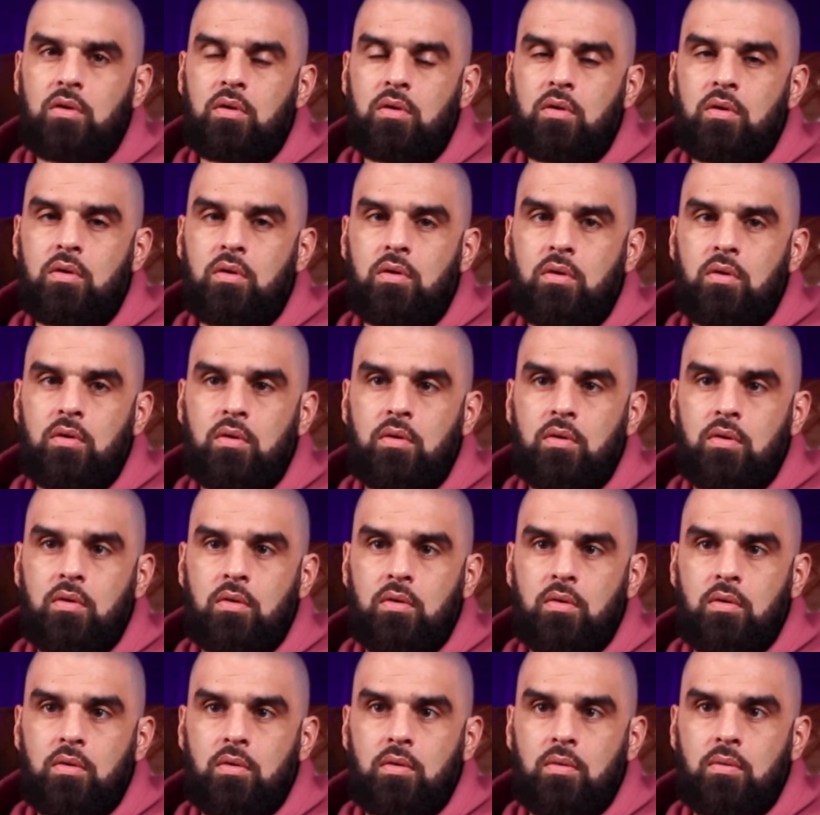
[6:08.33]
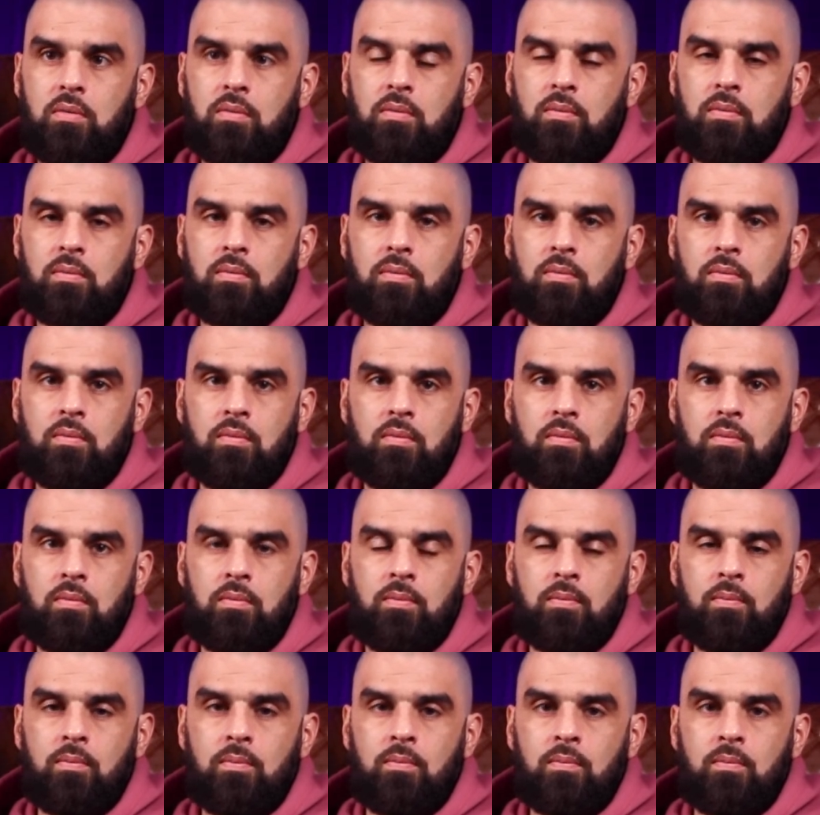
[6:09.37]

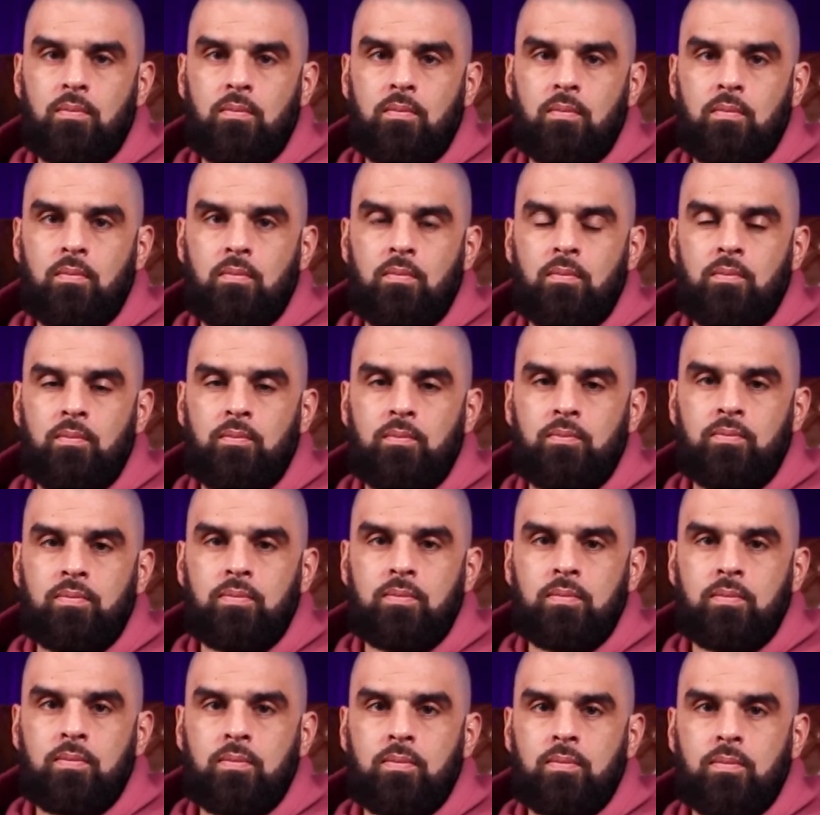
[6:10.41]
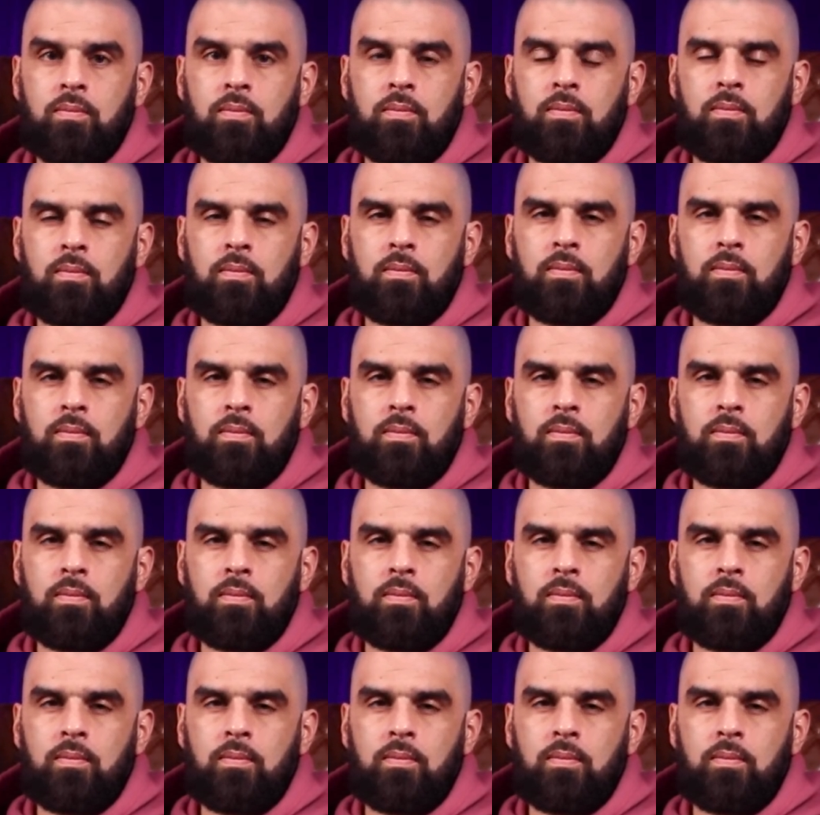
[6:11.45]
Nobody speaks.